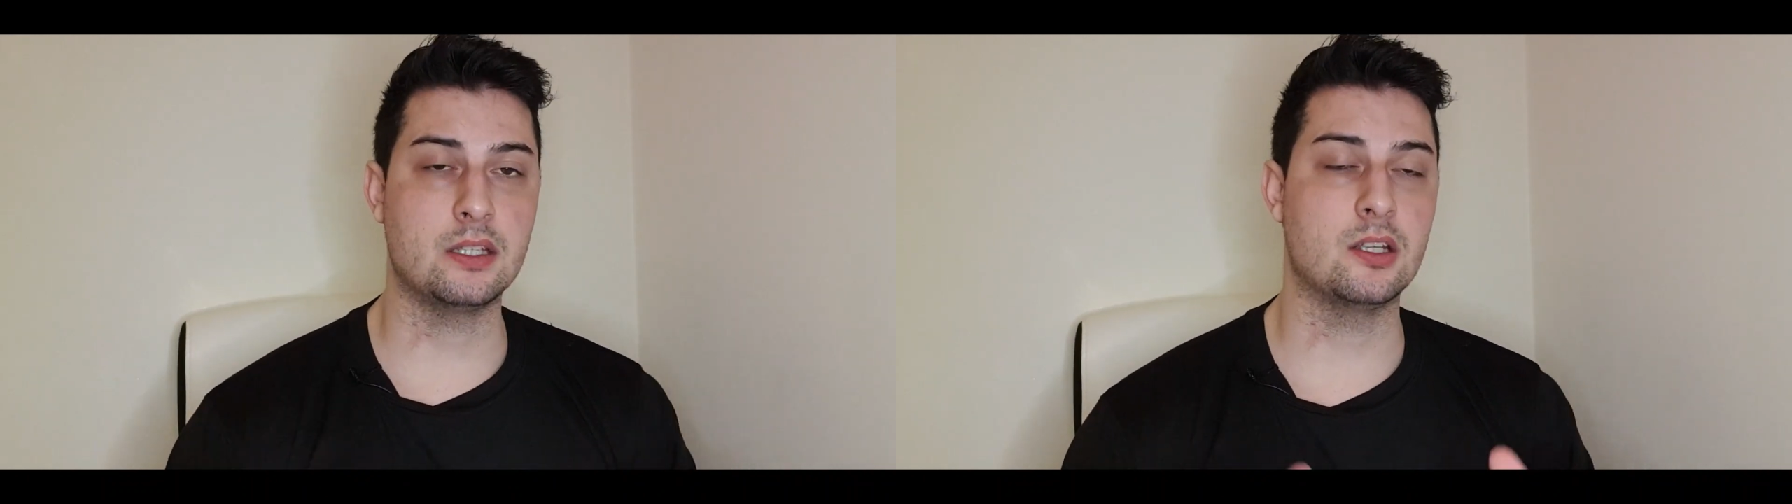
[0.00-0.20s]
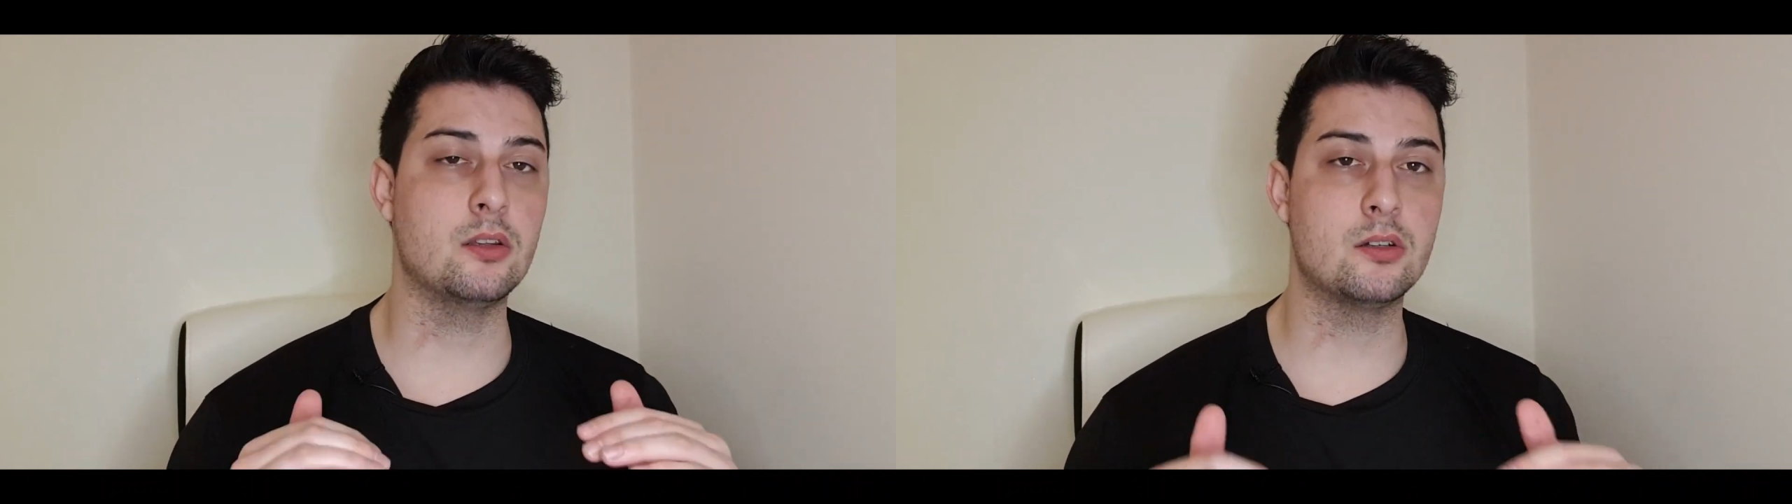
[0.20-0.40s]

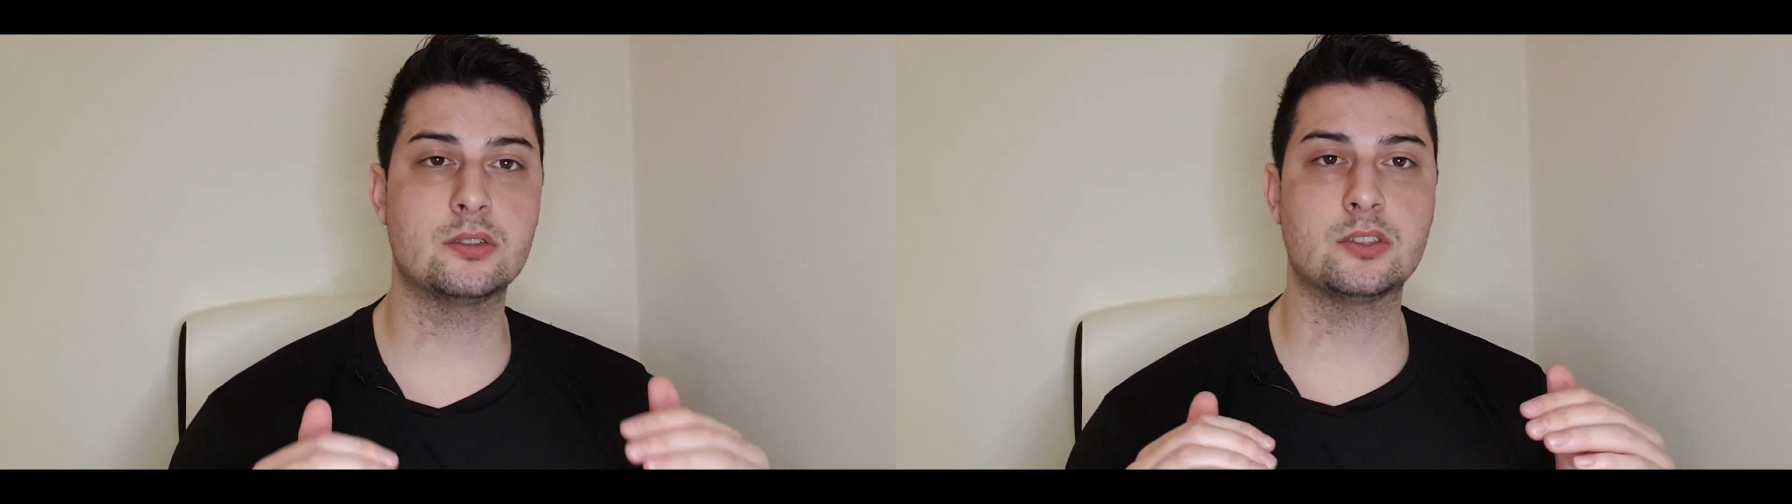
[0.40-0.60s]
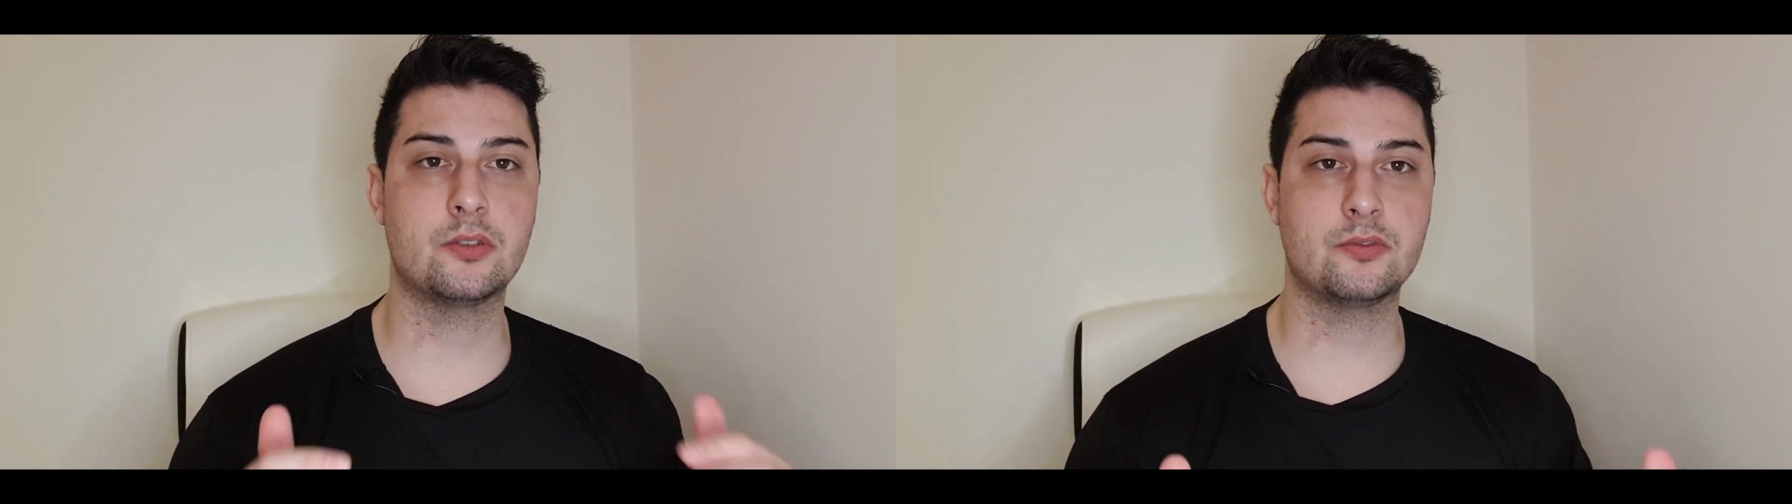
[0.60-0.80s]
The
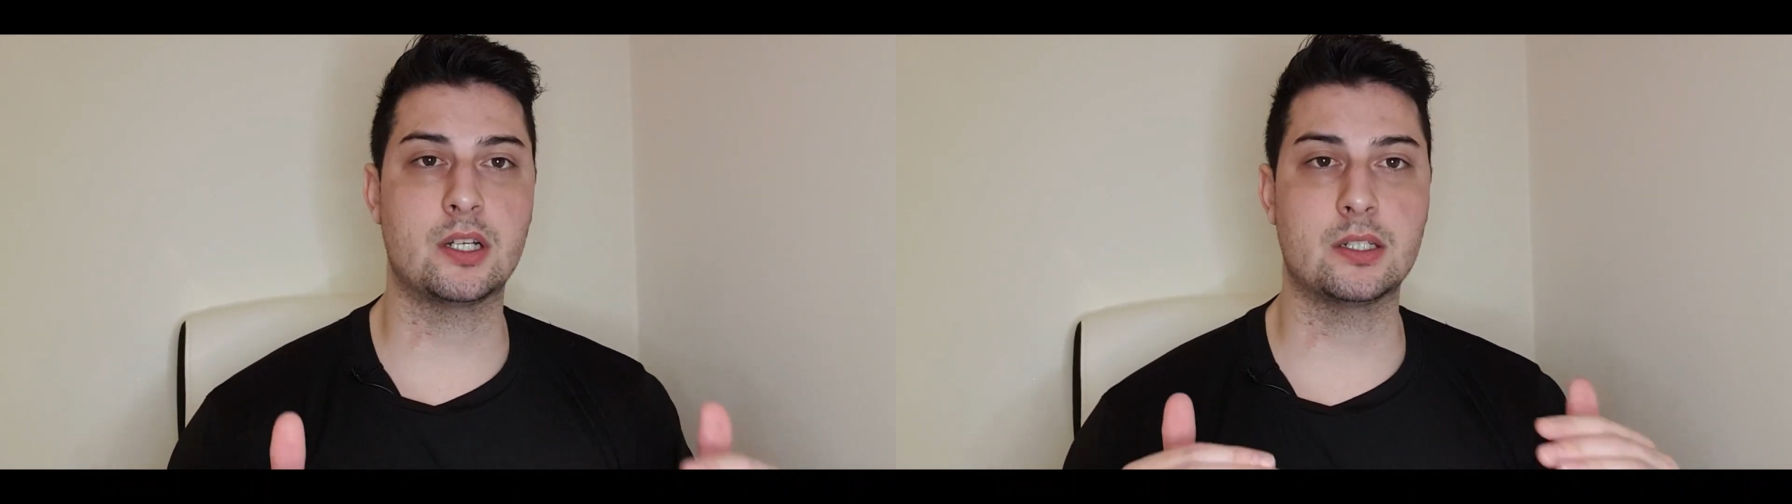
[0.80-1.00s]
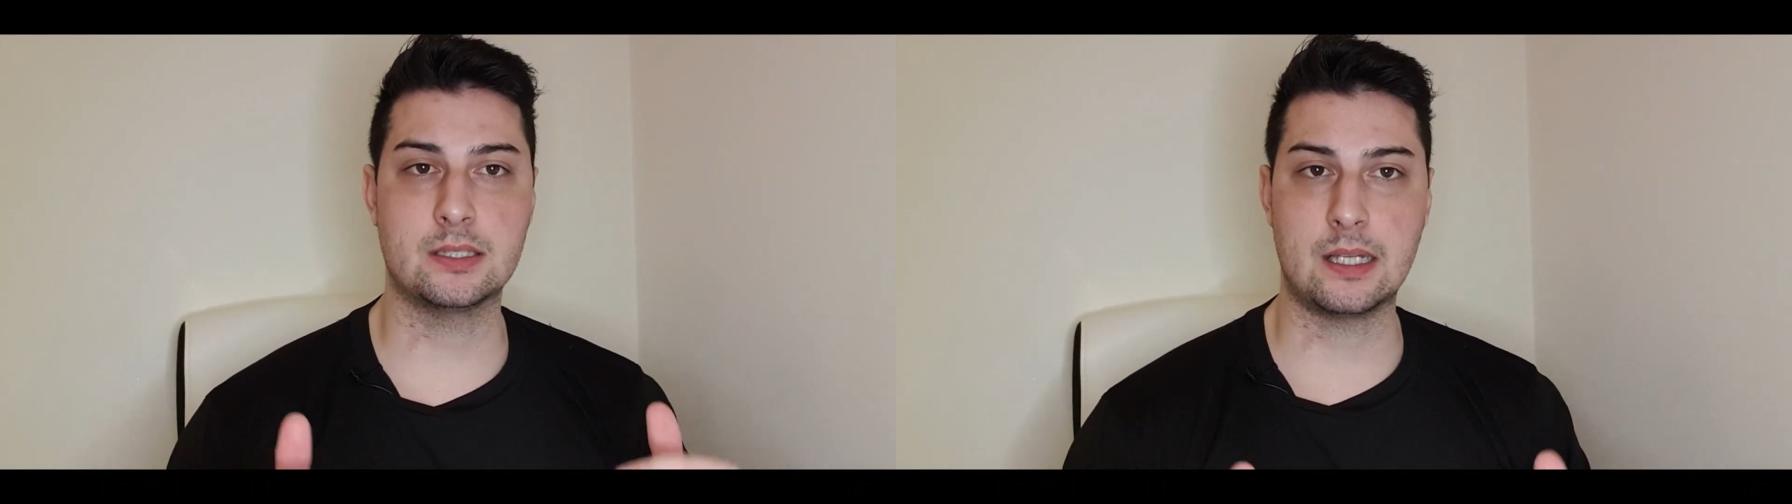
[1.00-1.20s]
laws of
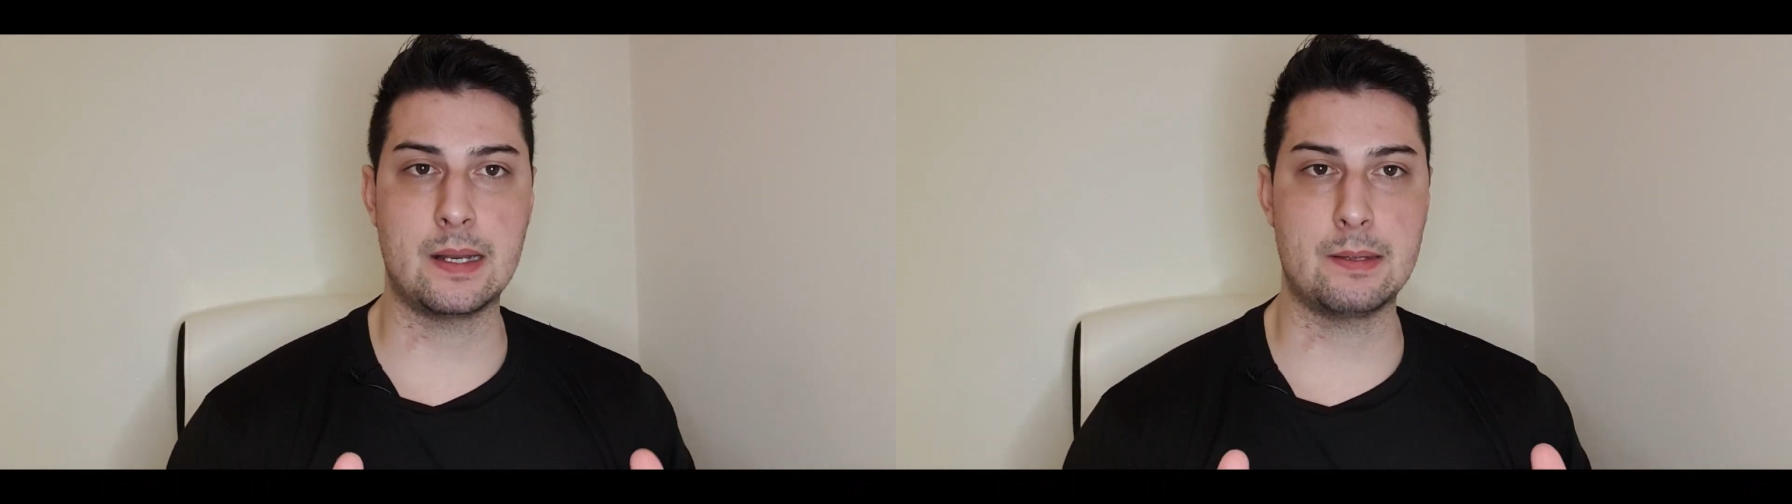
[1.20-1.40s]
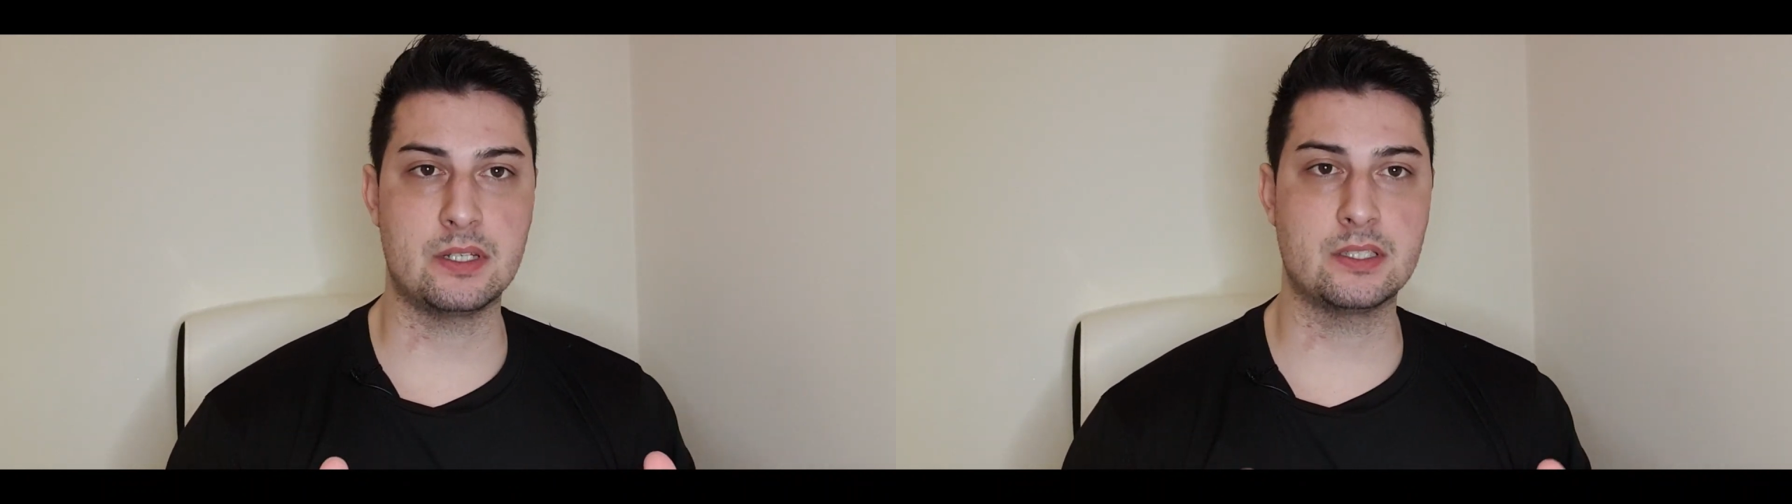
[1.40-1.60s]

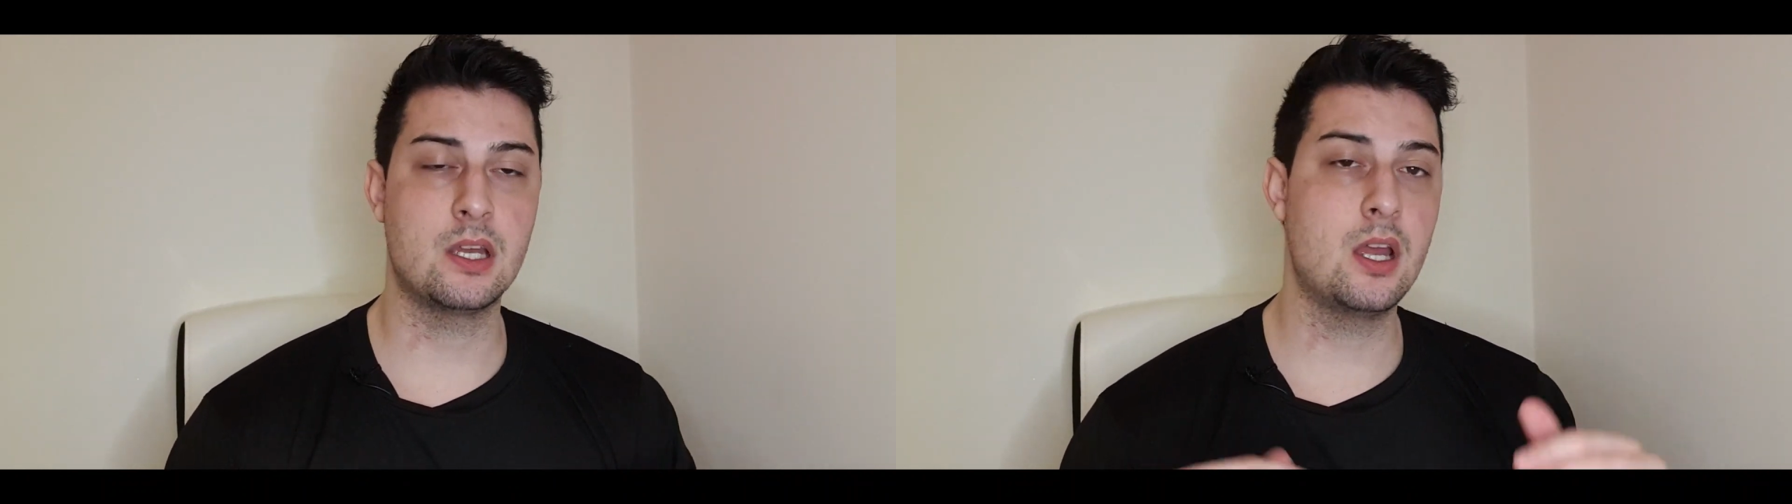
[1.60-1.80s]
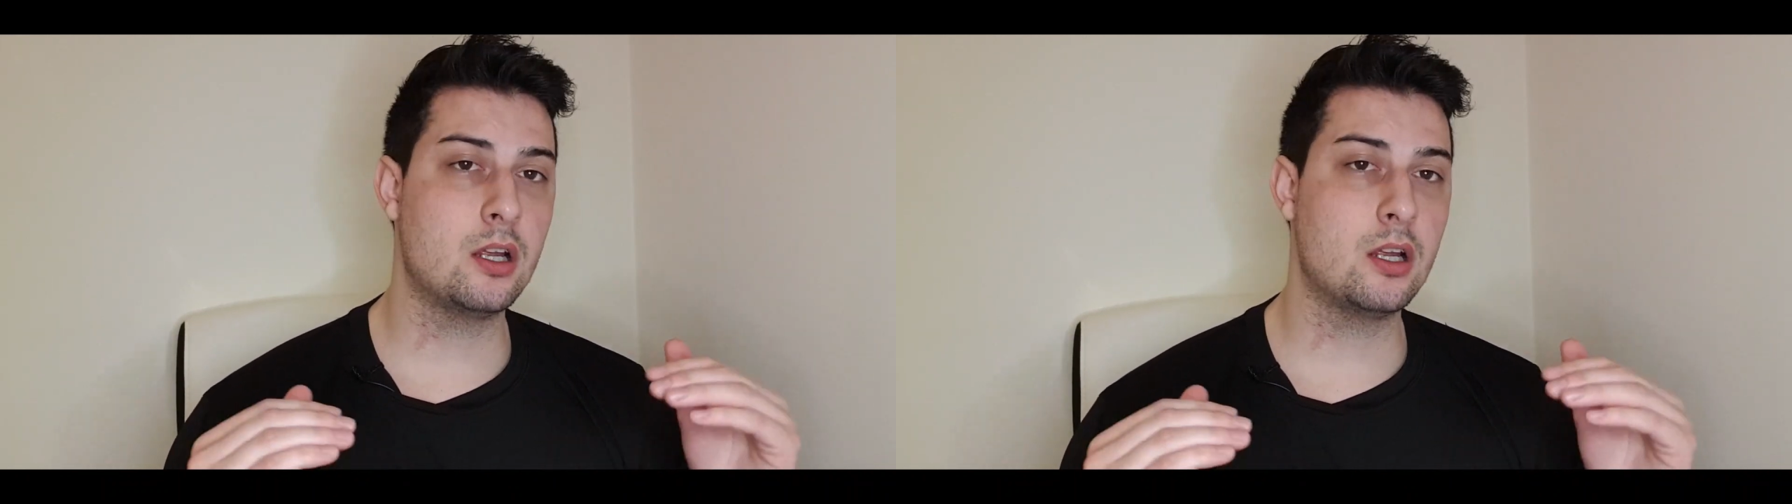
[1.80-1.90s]
thermodynamics,